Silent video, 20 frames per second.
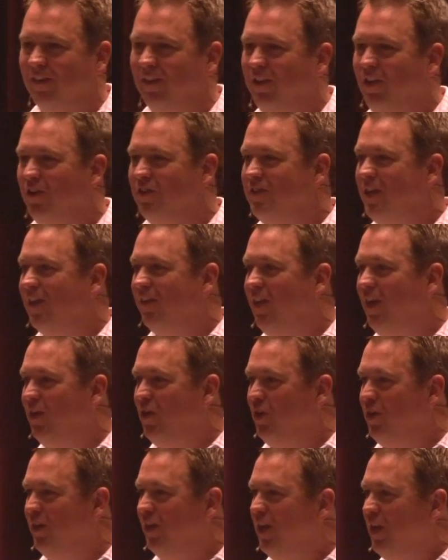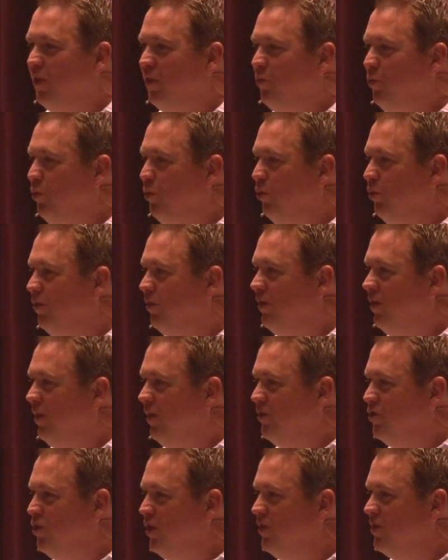It's like they couldn't get through
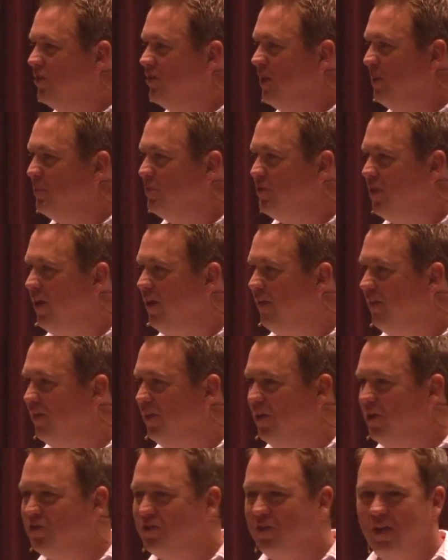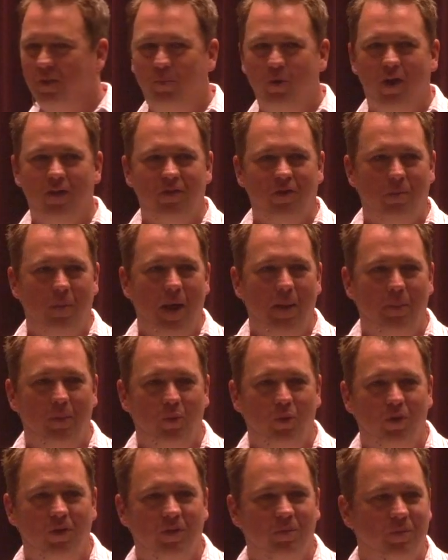to Jesus himself, so they brought their mommy
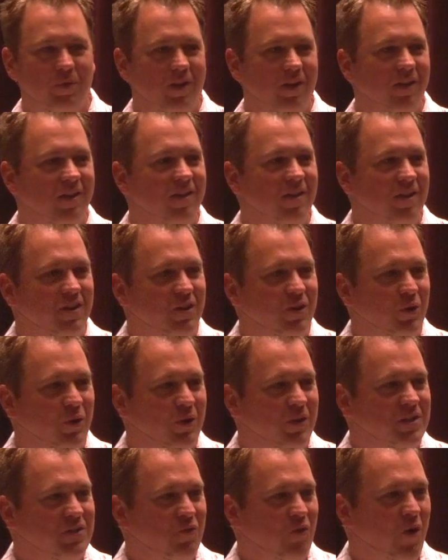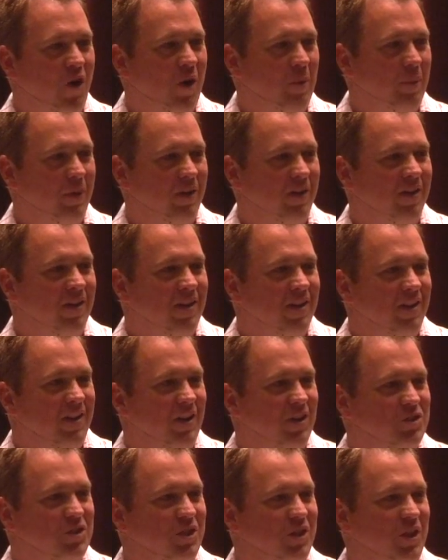with them to do this for him. And,
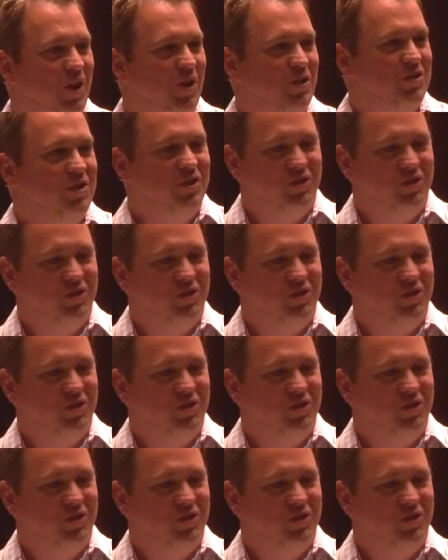she goes to